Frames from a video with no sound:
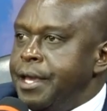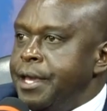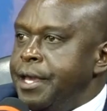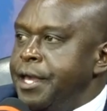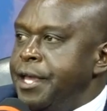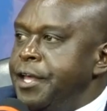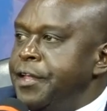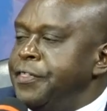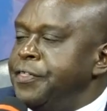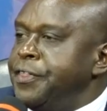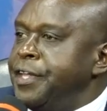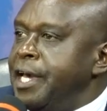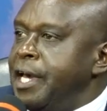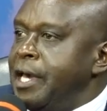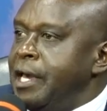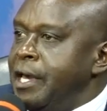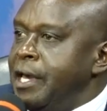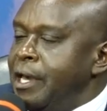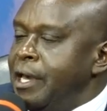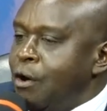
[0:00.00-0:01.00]
in
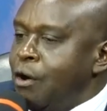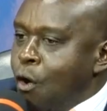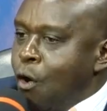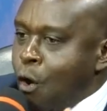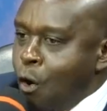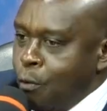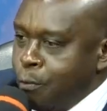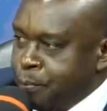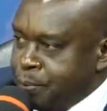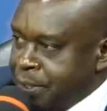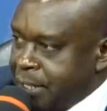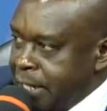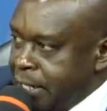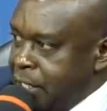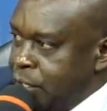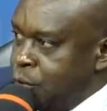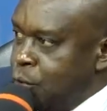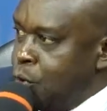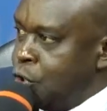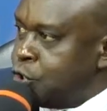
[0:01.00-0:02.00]
the hope that
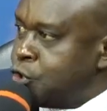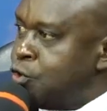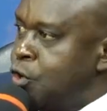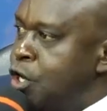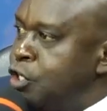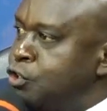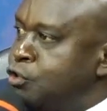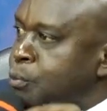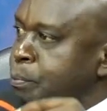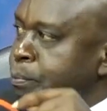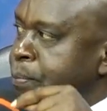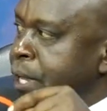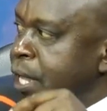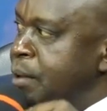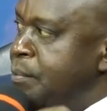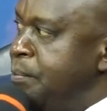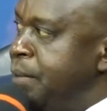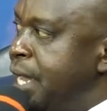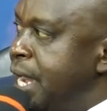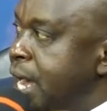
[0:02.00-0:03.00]
he was going to pay
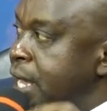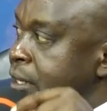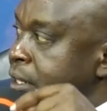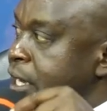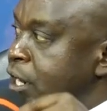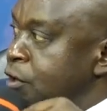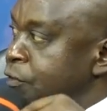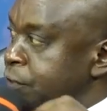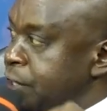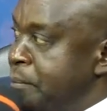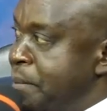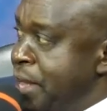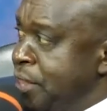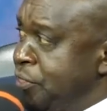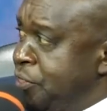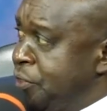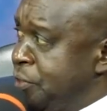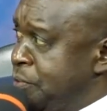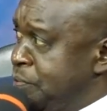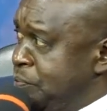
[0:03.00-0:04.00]
me at the end of the
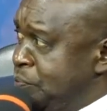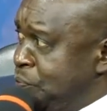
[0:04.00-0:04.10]
month.